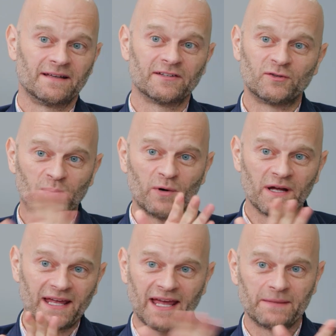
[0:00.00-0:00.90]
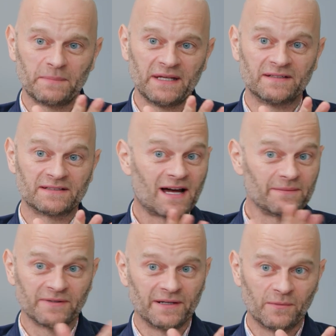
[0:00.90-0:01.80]
gets to a point it can't be
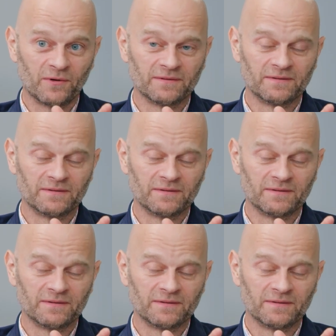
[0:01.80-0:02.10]
stopped anymore.